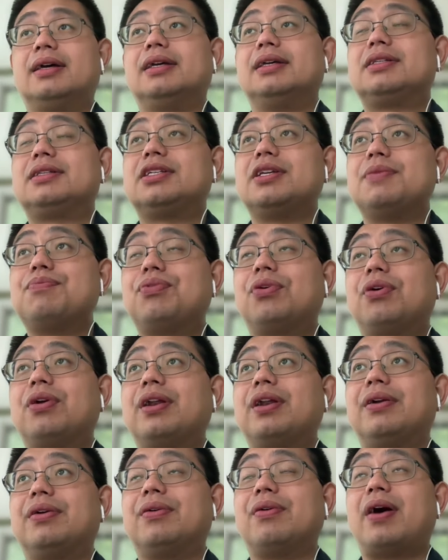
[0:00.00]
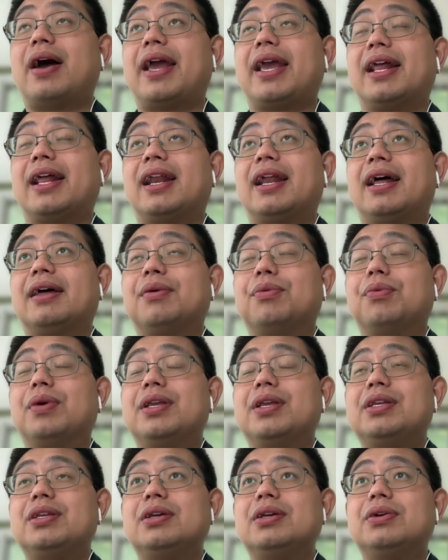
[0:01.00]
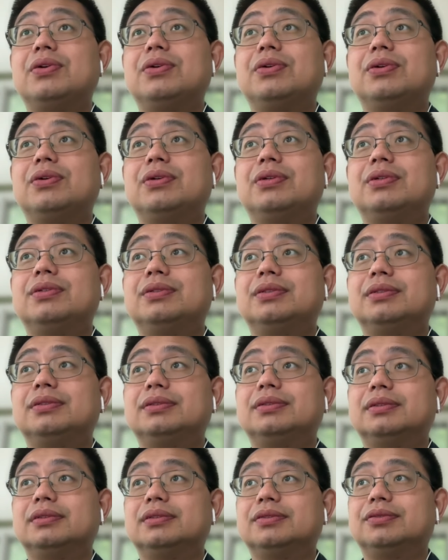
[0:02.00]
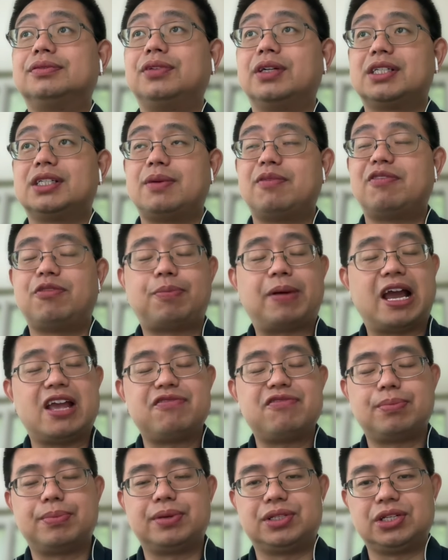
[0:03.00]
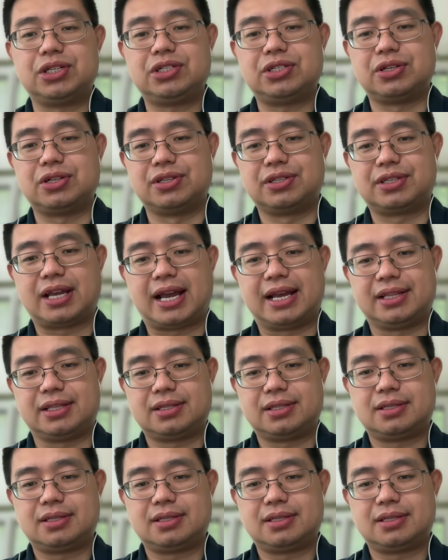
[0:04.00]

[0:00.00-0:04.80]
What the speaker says: it's important, right? When you, for example, bioinformaticians,